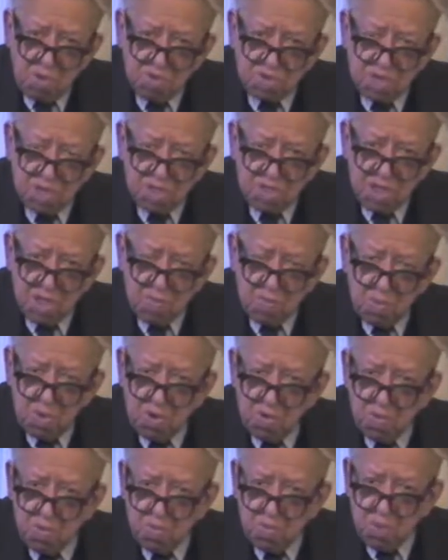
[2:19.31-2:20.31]
most of them
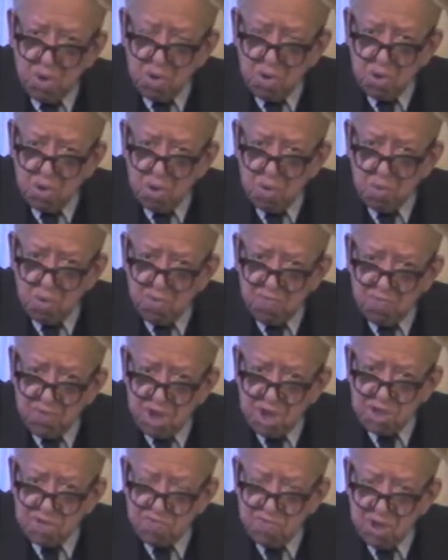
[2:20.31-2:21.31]
were, were were
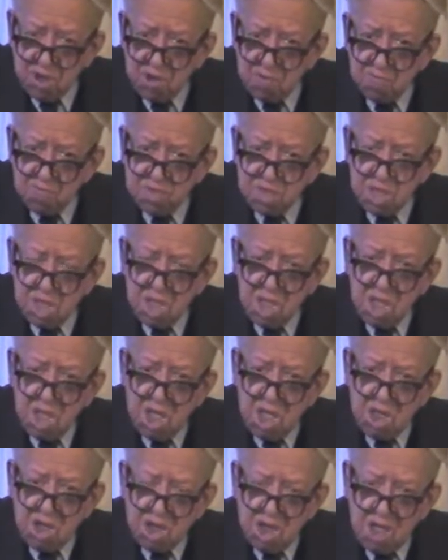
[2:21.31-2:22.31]
French films,
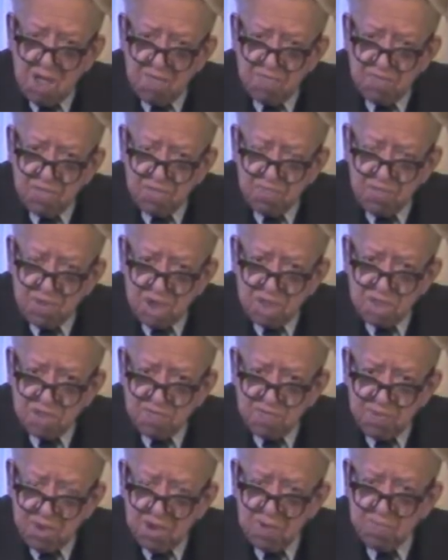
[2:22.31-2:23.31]
and of the
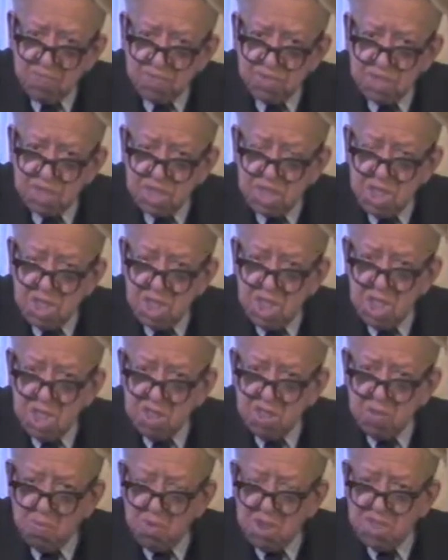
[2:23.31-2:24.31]
French films,
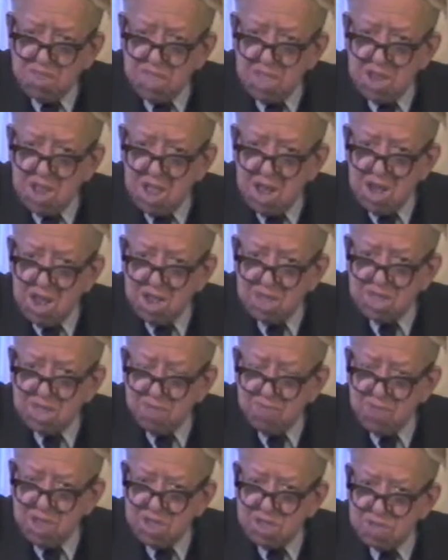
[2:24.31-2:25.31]
the one that I
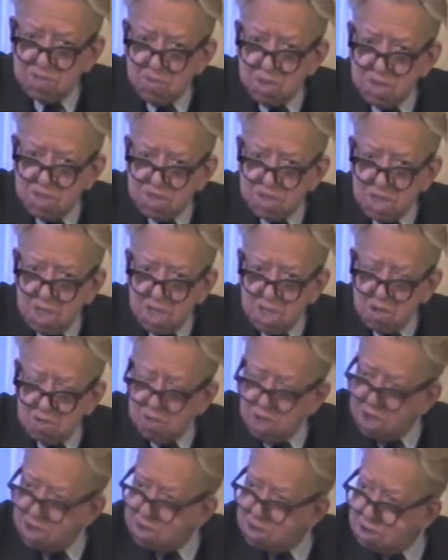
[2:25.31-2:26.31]
liked the best was
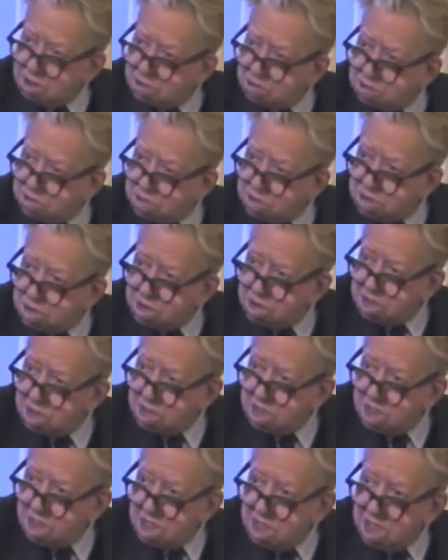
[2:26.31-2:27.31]
uh, Grand Illusion.
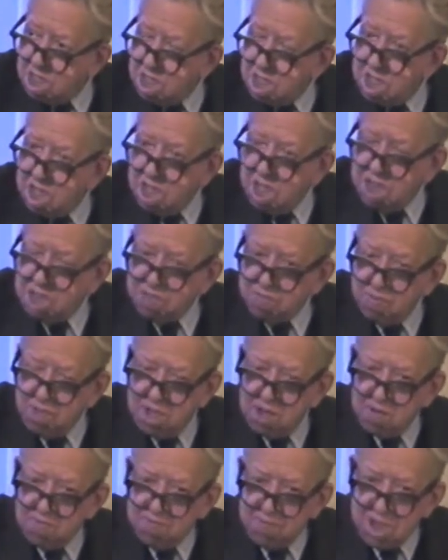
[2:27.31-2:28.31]
Uh huh. As a
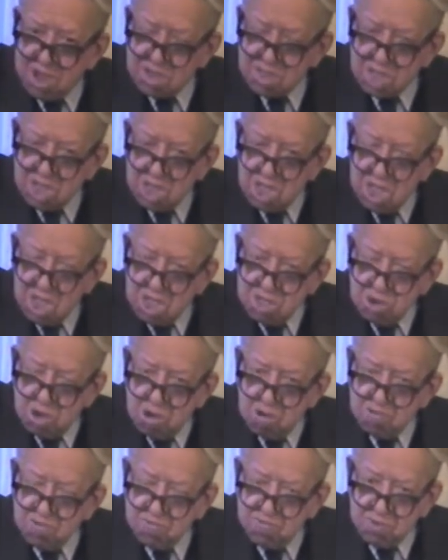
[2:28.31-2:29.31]
matter of fact,
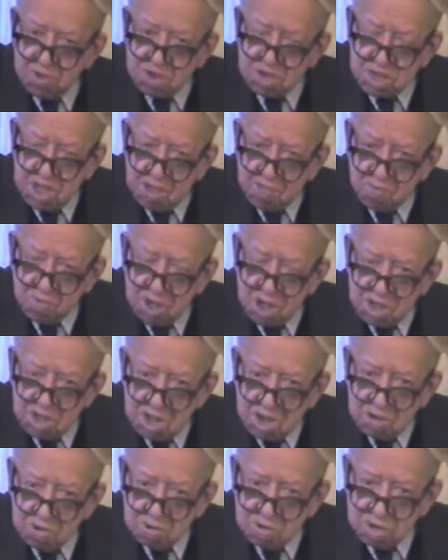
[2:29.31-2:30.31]
you know, the first time
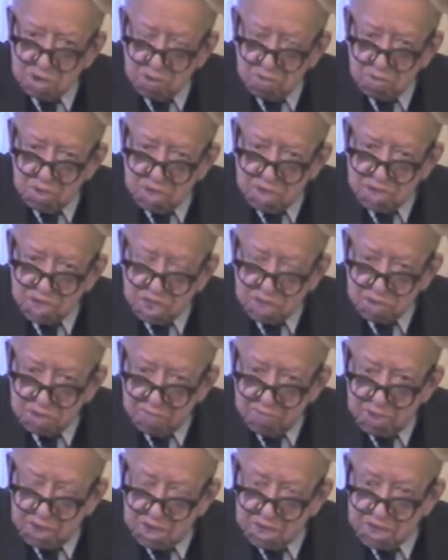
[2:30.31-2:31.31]
Grand Illusion was
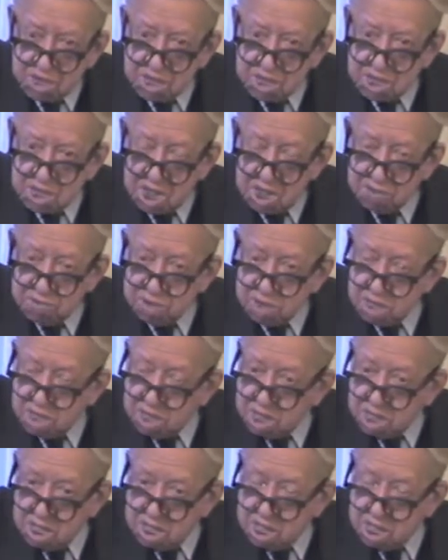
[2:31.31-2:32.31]
distributed in this
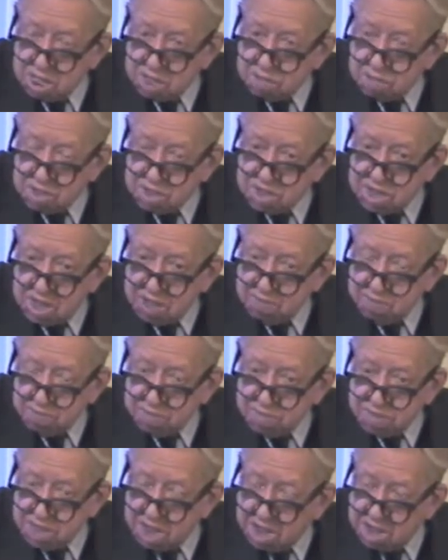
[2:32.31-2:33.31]
country, it was
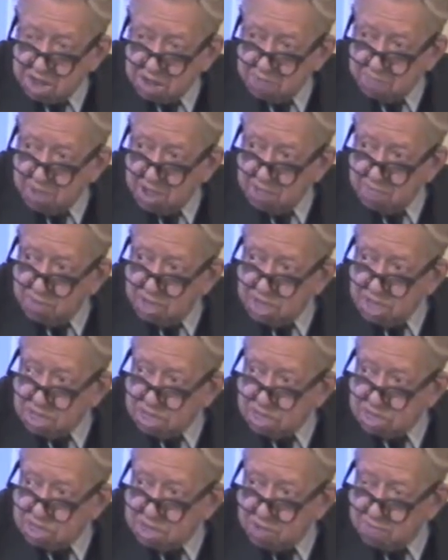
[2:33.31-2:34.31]
not titled by
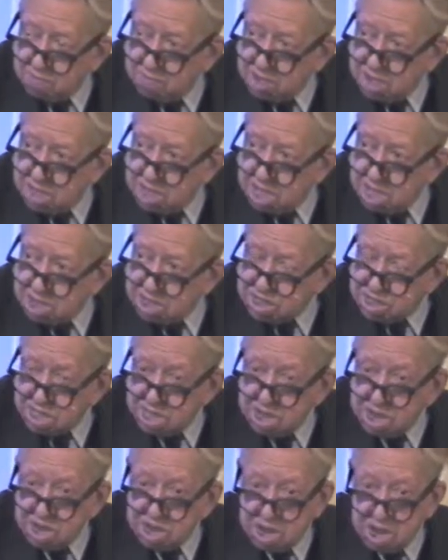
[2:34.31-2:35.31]
me. Somebody else
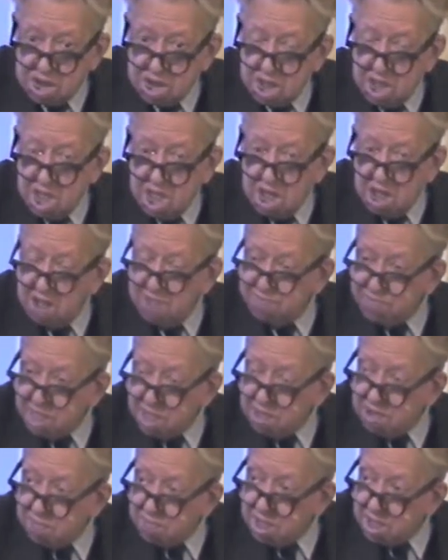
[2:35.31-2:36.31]
did it and
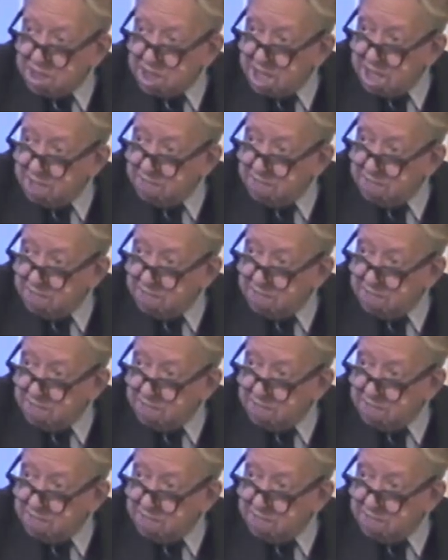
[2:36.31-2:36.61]
left out about